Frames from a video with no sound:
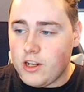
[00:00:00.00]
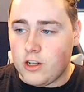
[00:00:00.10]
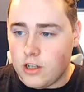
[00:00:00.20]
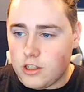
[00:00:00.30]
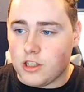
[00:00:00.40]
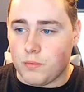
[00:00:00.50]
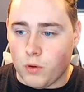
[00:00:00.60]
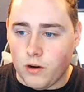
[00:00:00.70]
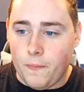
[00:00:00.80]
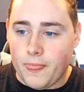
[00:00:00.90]
good
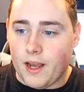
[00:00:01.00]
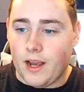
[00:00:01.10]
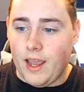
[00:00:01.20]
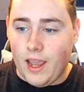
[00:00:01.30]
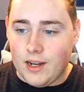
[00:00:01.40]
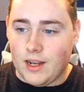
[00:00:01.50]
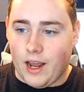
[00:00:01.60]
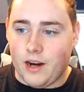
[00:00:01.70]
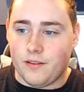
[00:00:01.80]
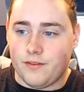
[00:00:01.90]
support and a
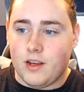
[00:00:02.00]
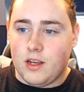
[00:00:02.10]
lot of